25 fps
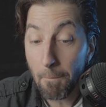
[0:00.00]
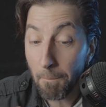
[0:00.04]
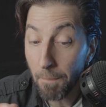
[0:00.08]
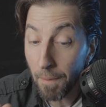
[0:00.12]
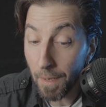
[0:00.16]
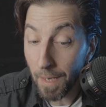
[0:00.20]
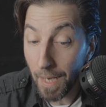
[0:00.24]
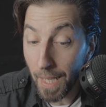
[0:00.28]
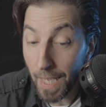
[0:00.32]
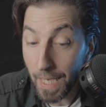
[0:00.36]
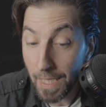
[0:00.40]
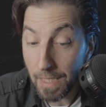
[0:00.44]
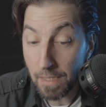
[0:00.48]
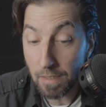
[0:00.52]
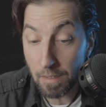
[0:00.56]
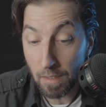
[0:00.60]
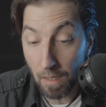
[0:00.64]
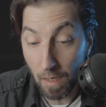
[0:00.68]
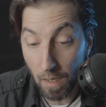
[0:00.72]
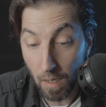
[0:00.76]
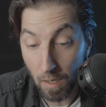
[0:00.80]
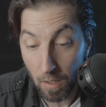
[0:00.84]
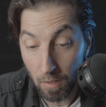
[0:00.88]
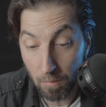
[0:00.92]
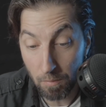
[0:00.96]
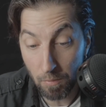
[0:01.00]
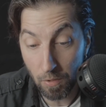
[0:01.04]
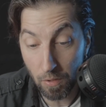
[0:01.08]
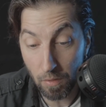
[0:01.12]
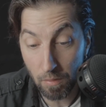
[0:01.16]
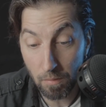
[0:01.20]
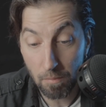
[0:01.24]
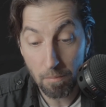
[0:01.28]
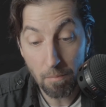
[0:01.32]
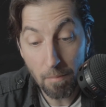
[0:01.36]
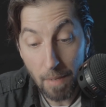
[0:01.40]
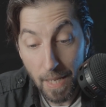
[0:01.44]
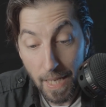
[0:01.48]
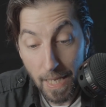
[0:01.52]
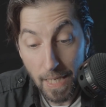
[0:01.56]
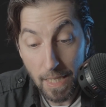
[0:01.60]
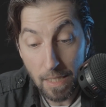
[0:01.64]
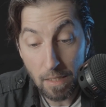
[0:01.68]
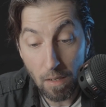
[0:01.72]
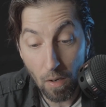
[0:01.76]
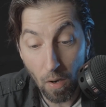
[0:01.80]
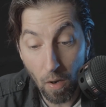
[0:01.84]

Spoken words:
plate armor made